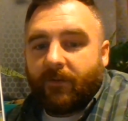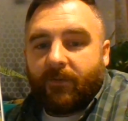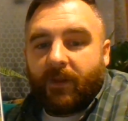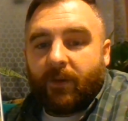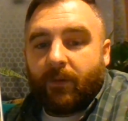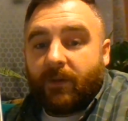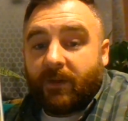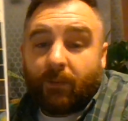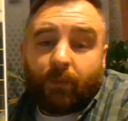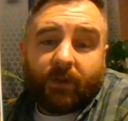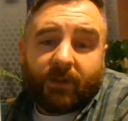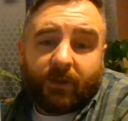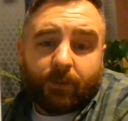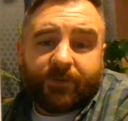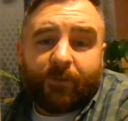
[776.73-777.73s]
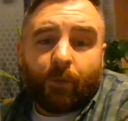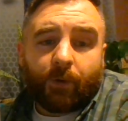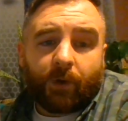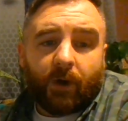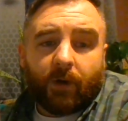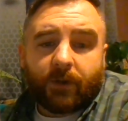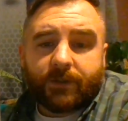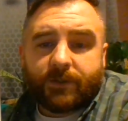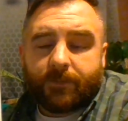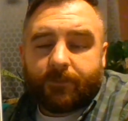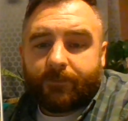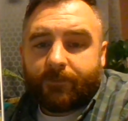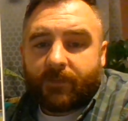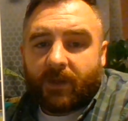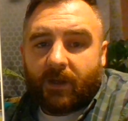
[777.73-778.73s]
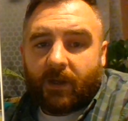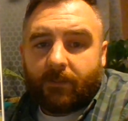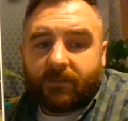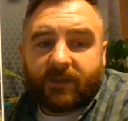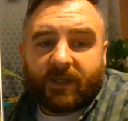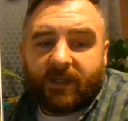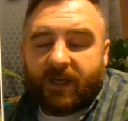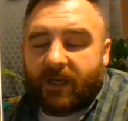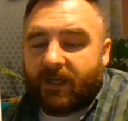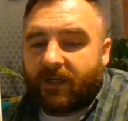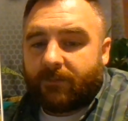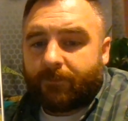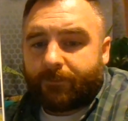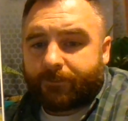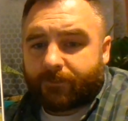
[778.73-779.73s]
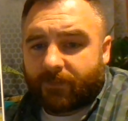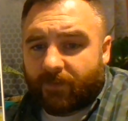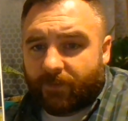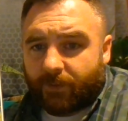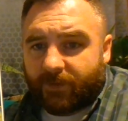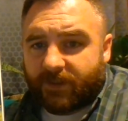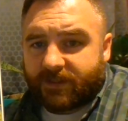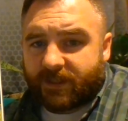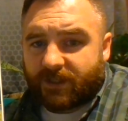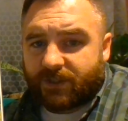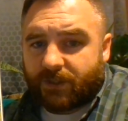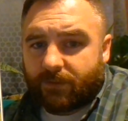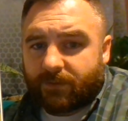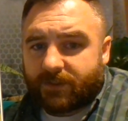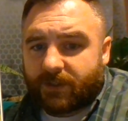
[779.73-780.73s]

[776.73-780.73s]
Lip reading: it was $4 Canadian for this issue.